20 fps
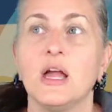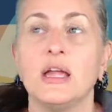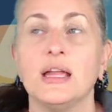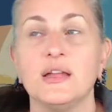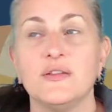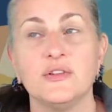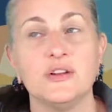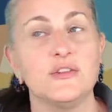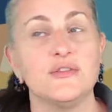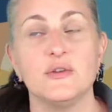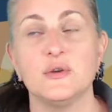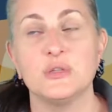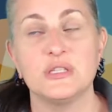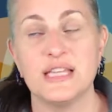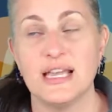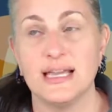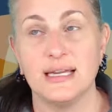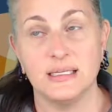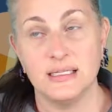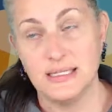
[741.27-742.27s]
even if you
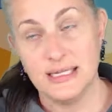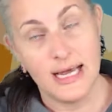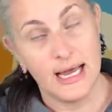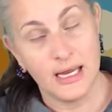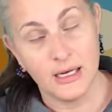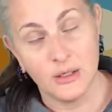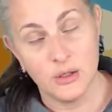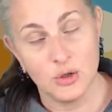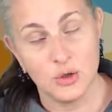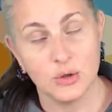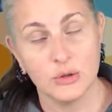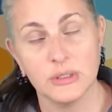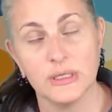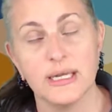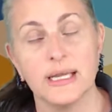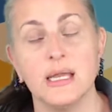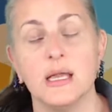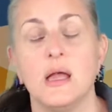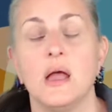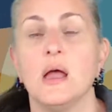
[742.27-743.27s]
say it
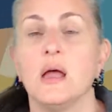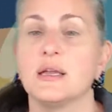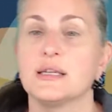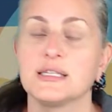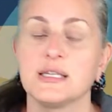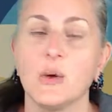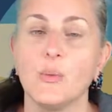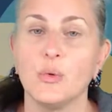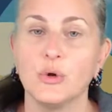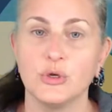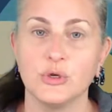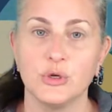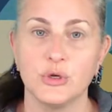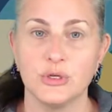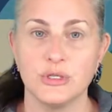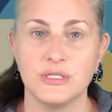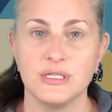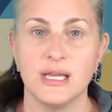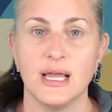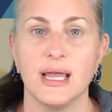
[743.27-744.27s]
tenderly, someone
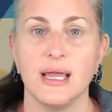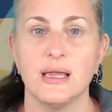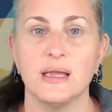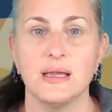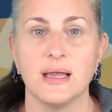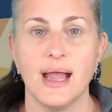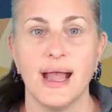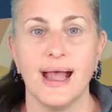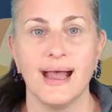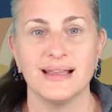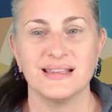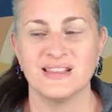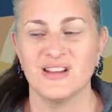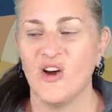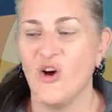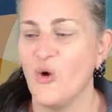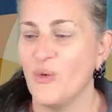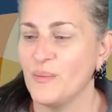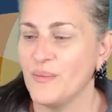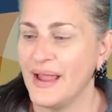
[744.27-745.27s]
could take as,
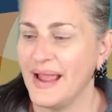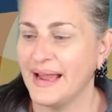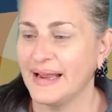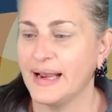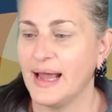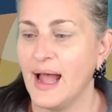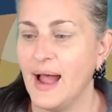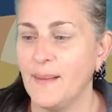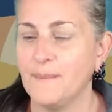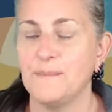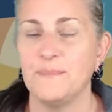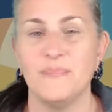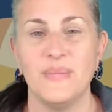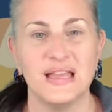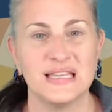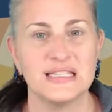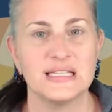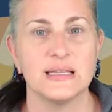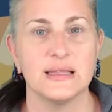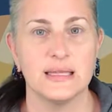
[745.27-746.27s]
oh man, I'm
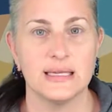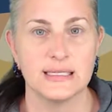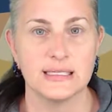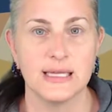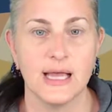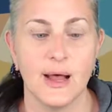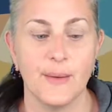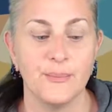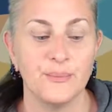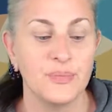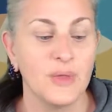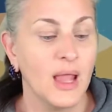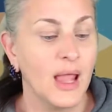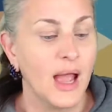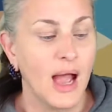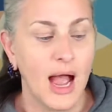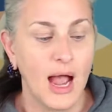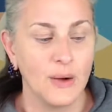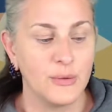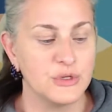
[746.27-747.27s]
messing this up.
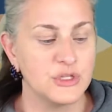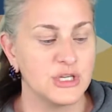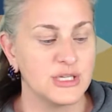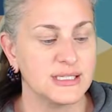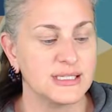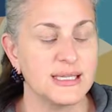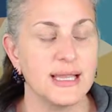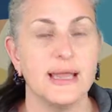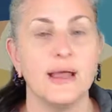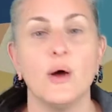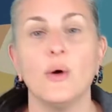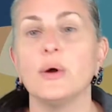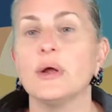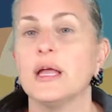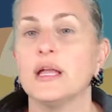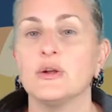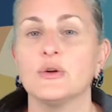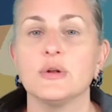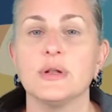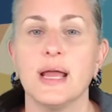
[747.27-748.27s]
I would just say,
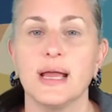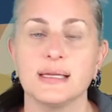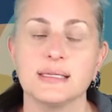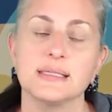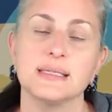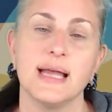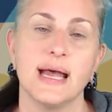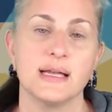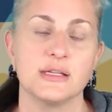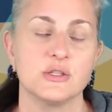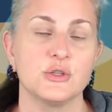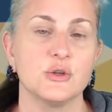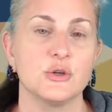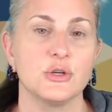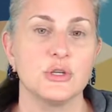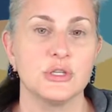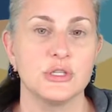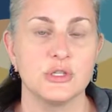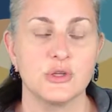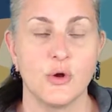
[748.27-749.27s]
okay, your next task, you're
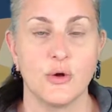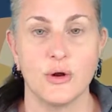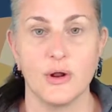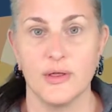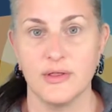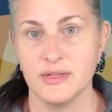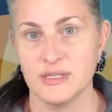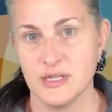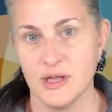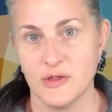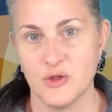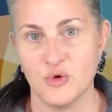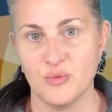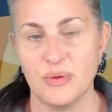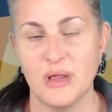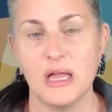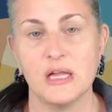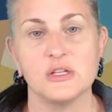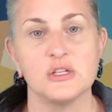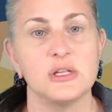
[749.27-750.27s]
going to start on this other
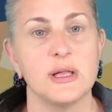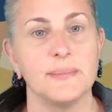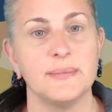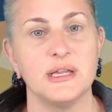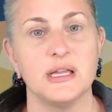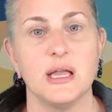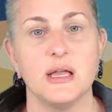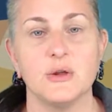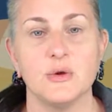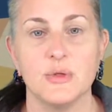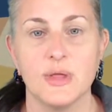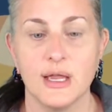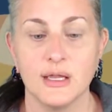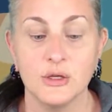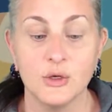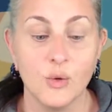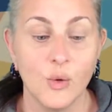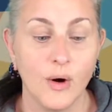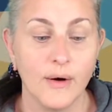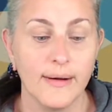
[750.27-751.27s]
page. Let me get you that
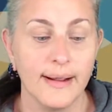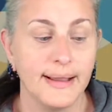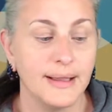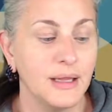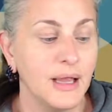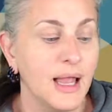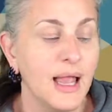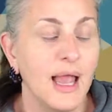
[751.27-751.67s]
URL.